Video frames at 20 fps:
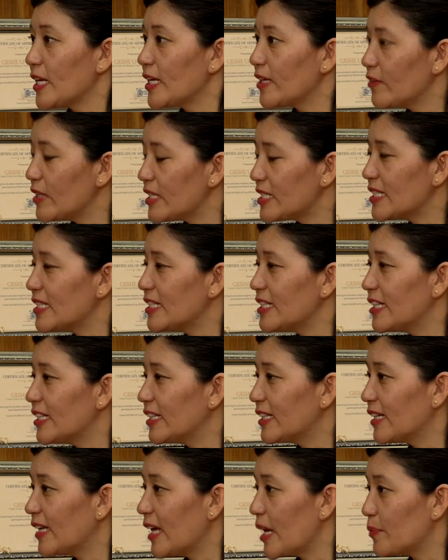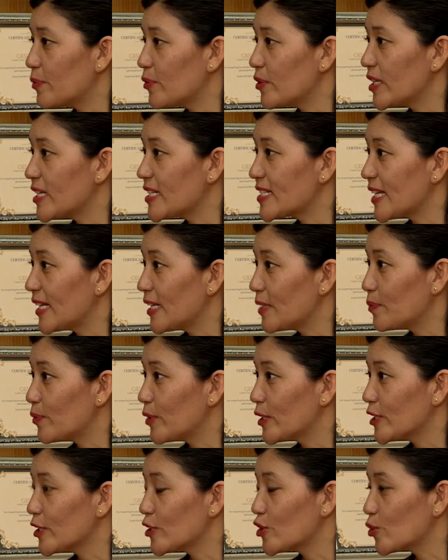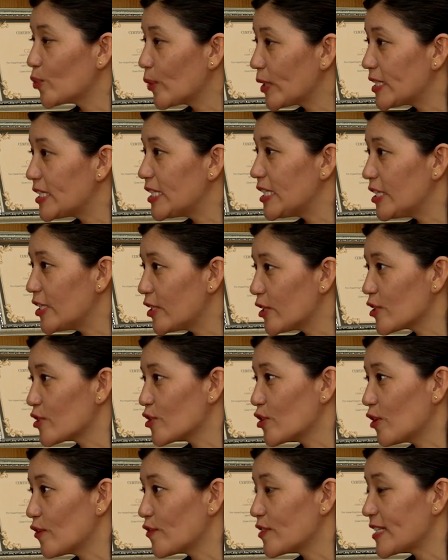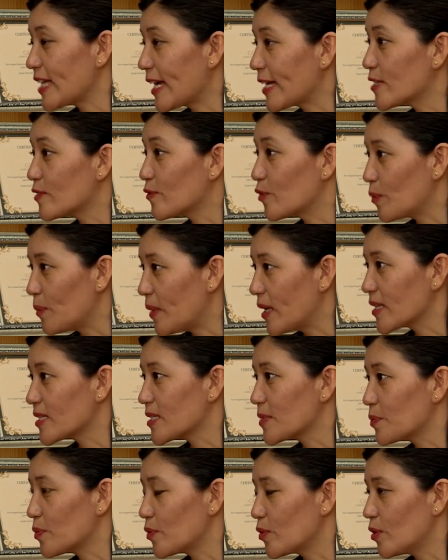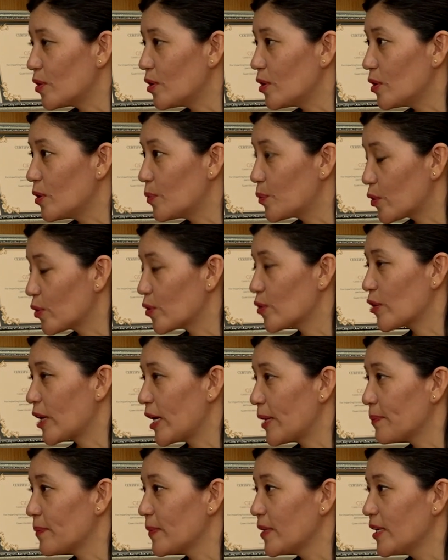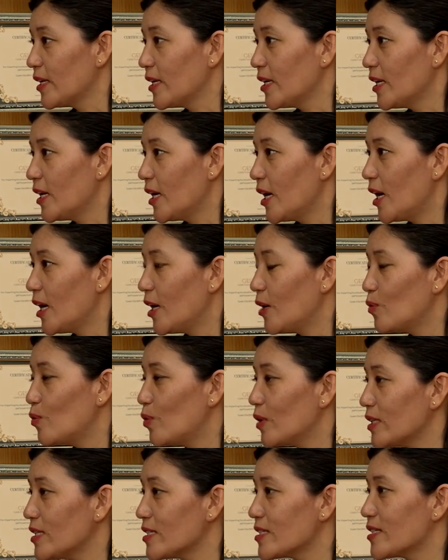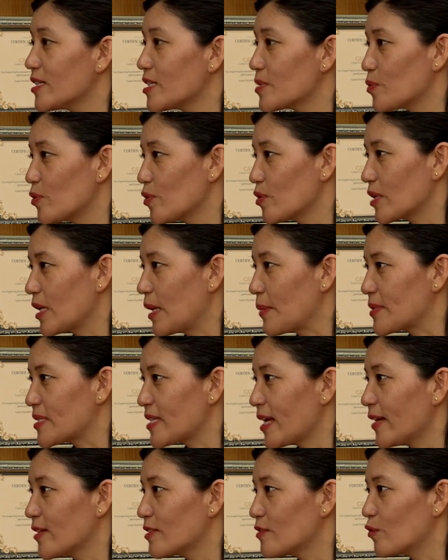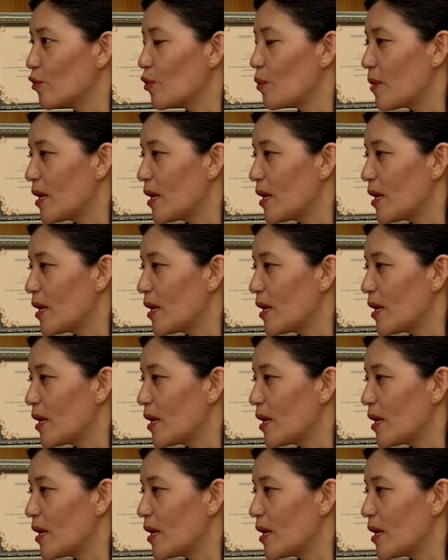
Recently, the library celebrated 20 years of Science for Monks program. What is this program, Science for